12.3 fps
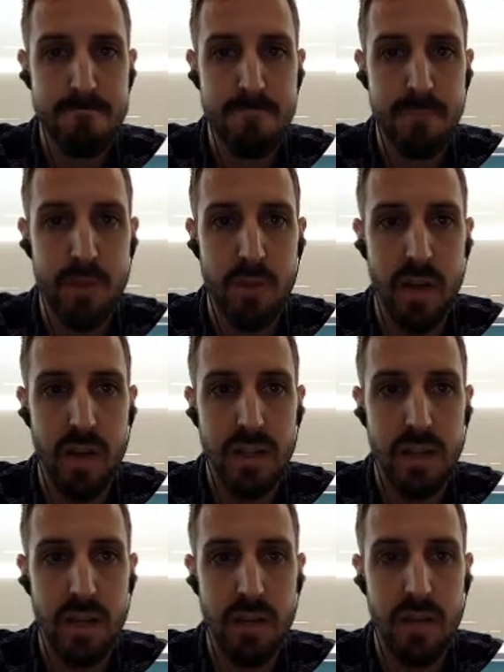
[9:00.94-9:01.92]
So that's
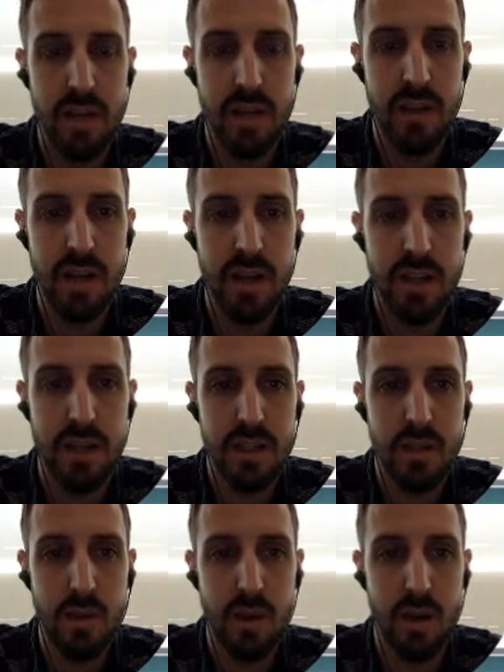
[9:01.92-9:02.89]
kind of it. The last thing
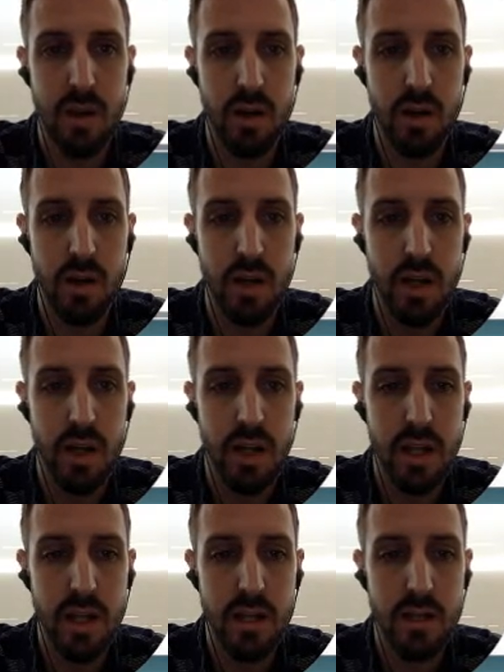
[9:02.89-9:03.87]
you want to know
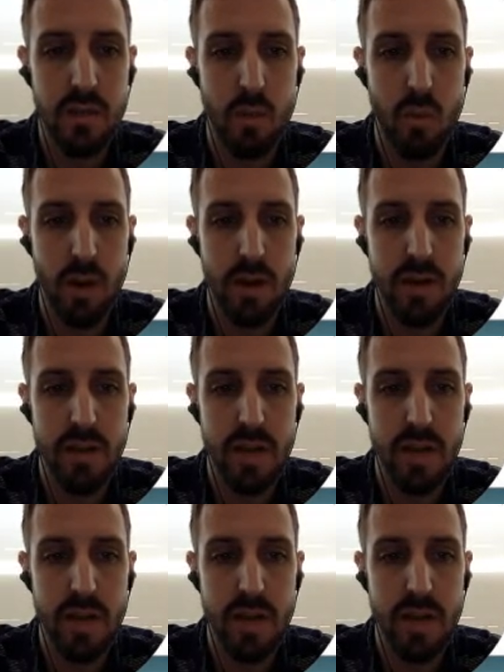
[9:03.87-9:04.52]
is where does